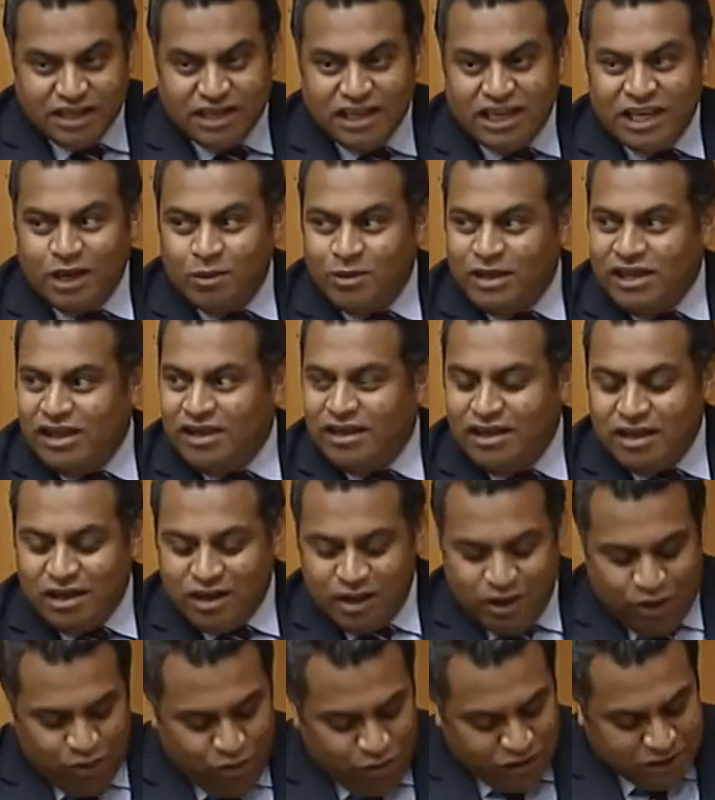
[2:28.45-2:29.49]
iwi,
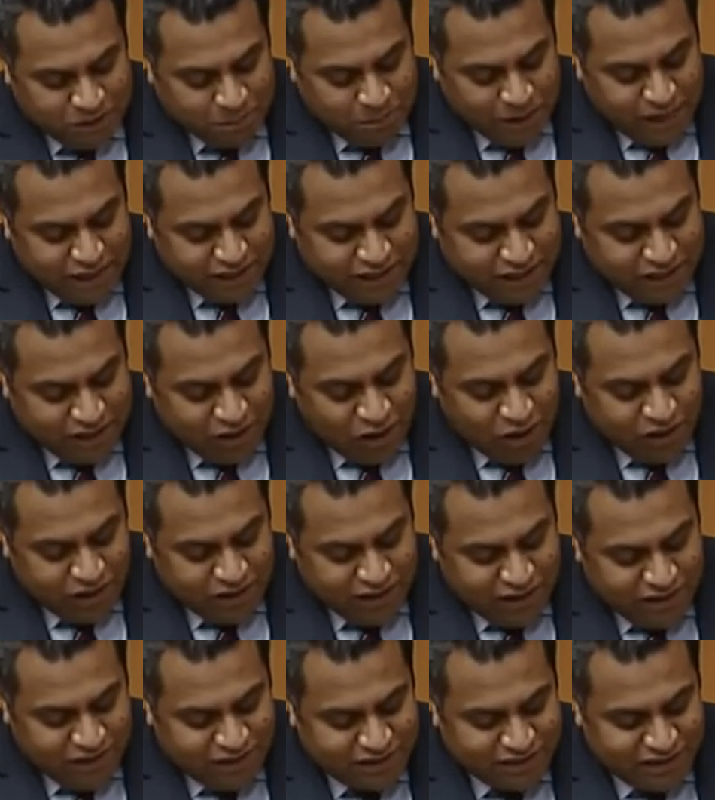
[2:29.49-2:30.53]
cross-party
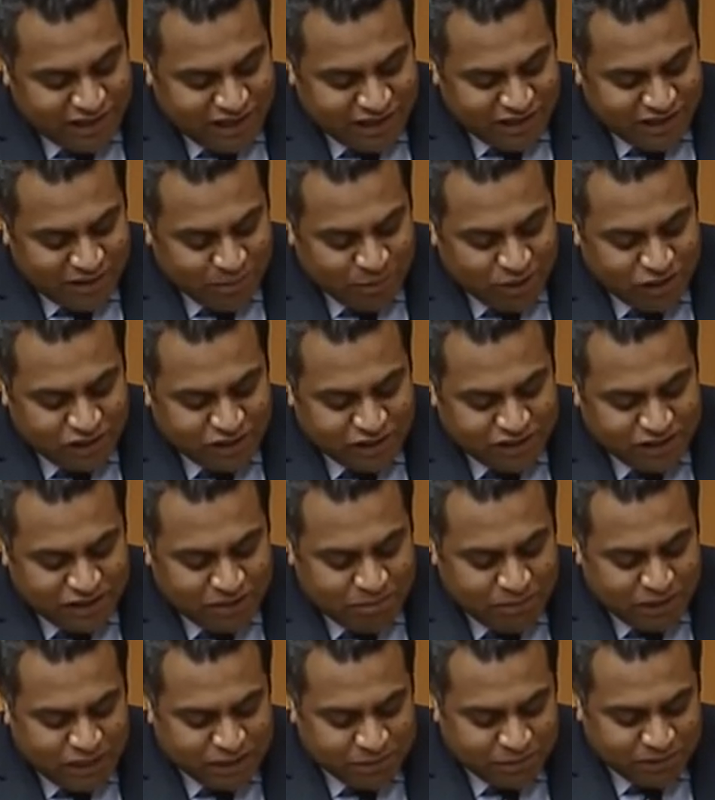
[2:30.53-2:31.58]
colleagues and the emergency
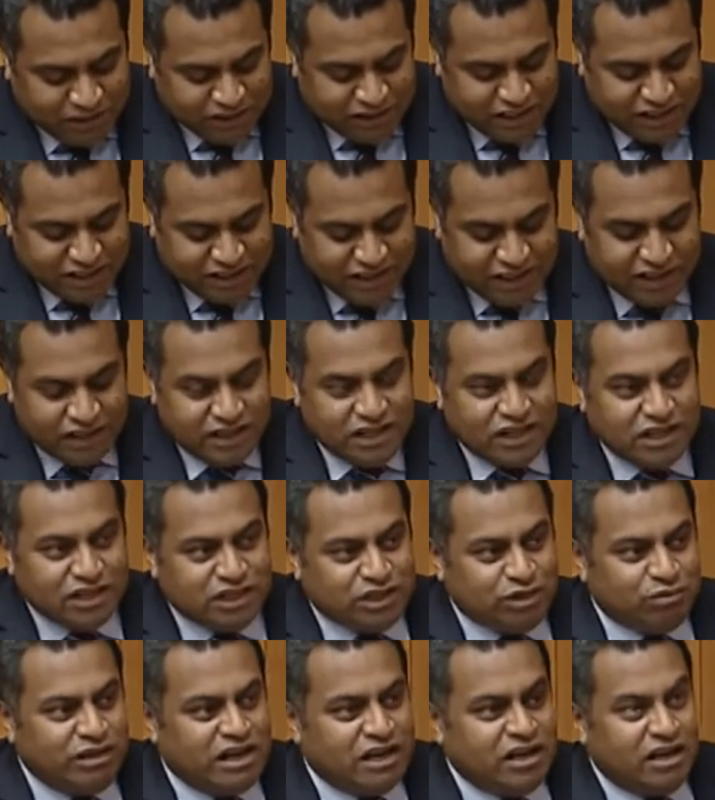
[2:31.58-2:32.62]
management sector
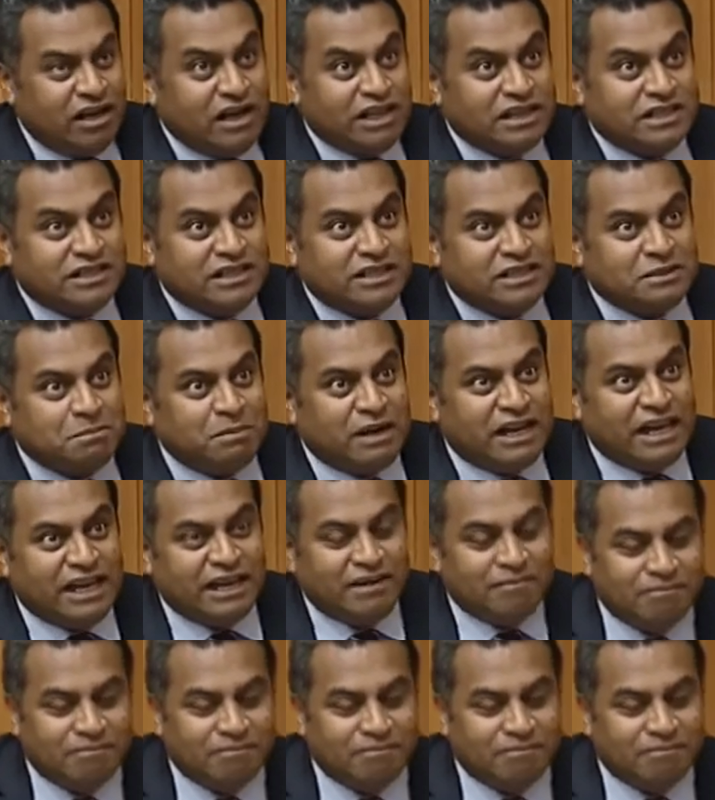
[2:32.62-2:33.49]
to realise this plan.